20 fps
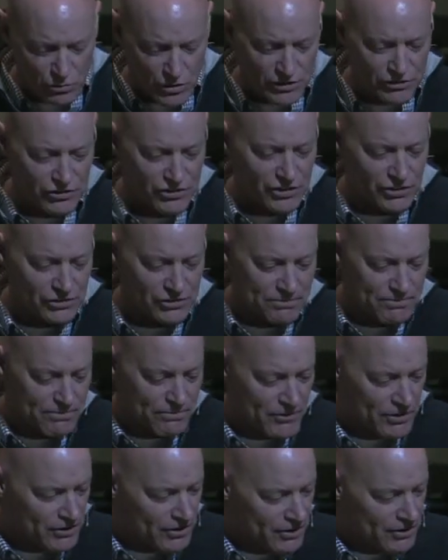Watch this.
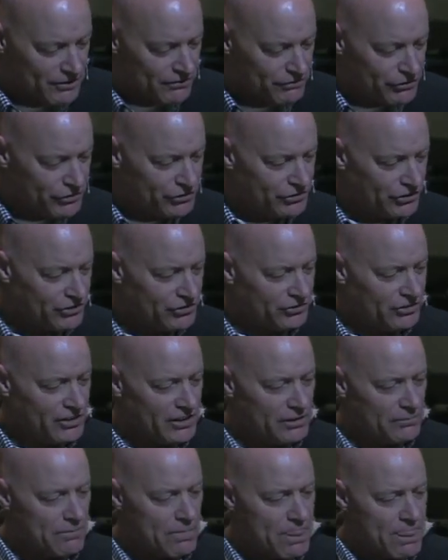Verse
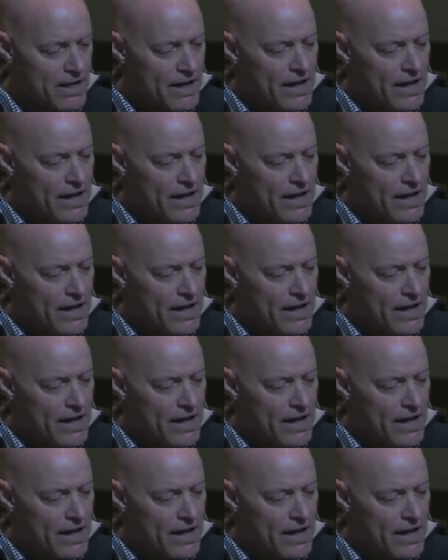16.